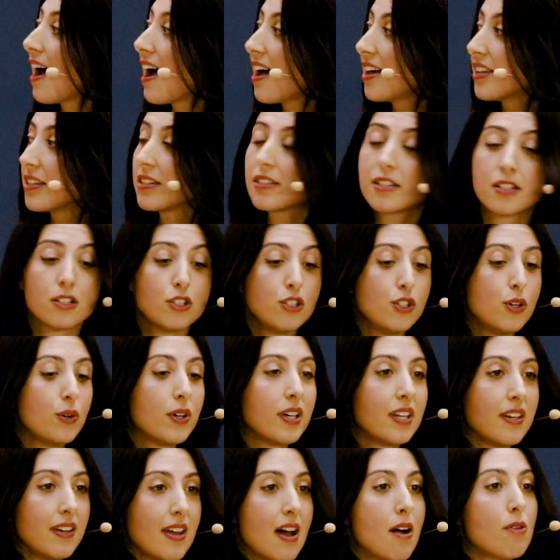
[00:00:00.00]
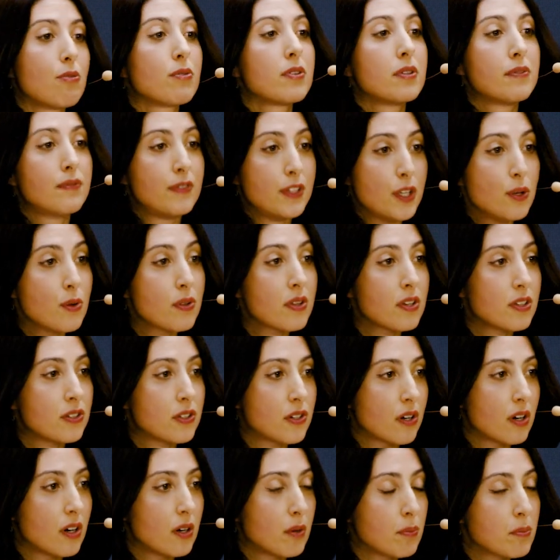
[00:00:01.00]
And you can now review the
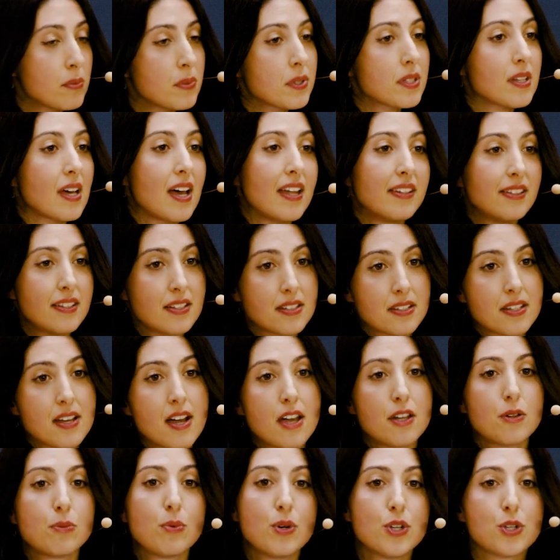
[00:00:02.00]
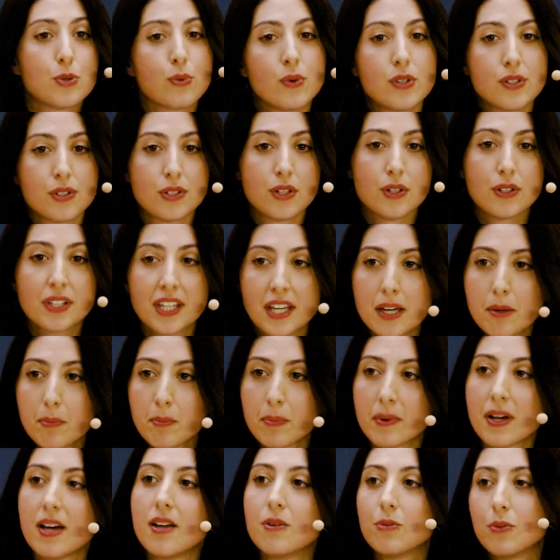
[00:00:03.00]
terms and decide which ones you
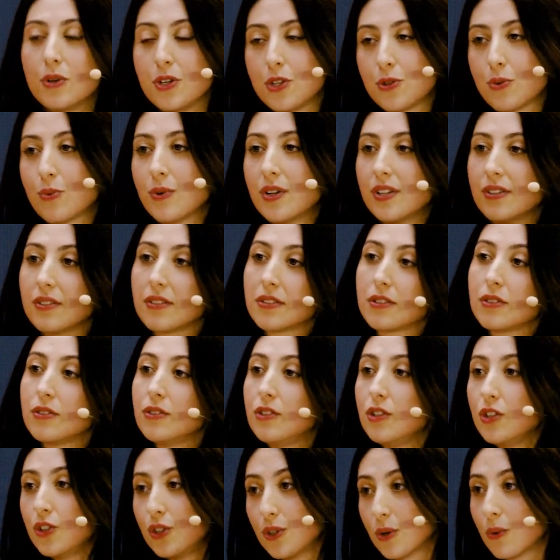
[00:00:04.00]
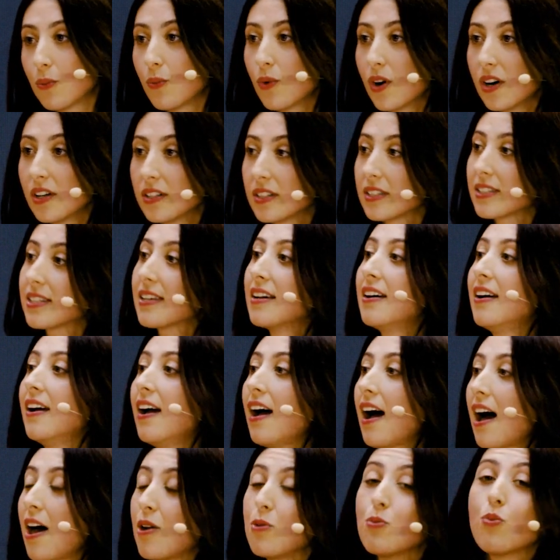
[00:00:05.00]
keep and which ones you don't want,
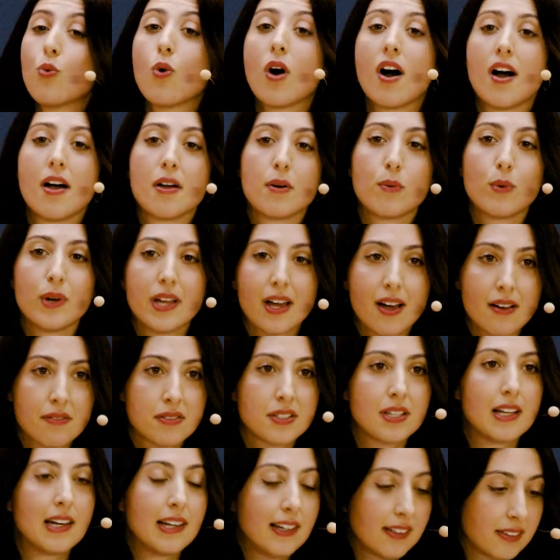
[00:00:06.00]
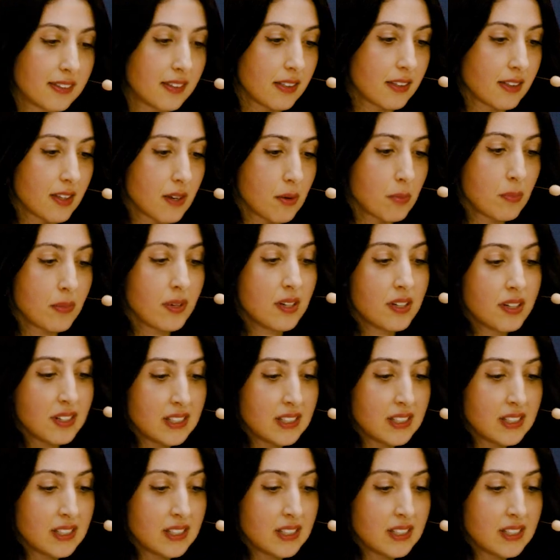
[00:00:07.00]
and why we have selected them.